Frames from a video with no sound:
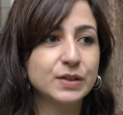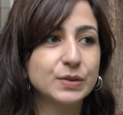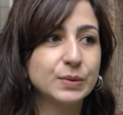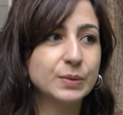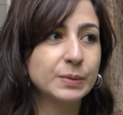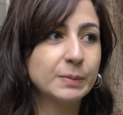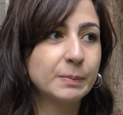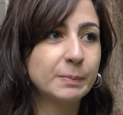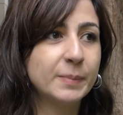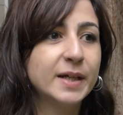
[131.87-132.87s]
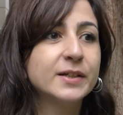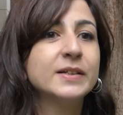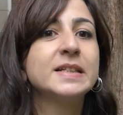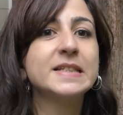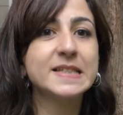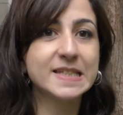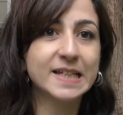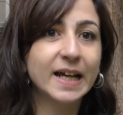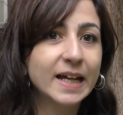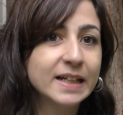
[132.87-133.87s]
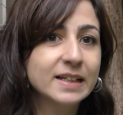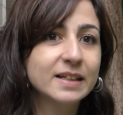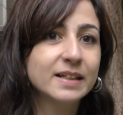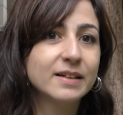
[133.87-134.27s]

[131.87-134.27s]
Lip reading: to better understand